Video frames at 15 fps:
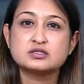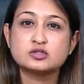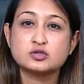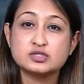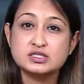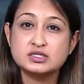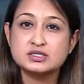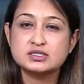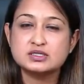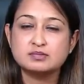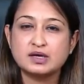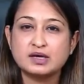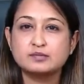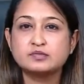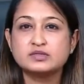
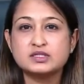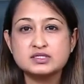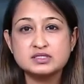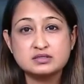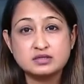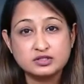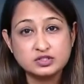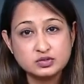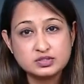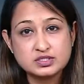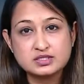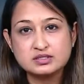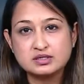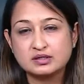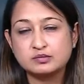tocilizumab, this reduces
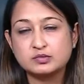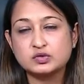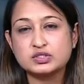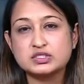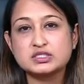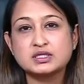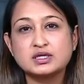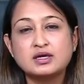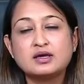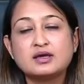the immunity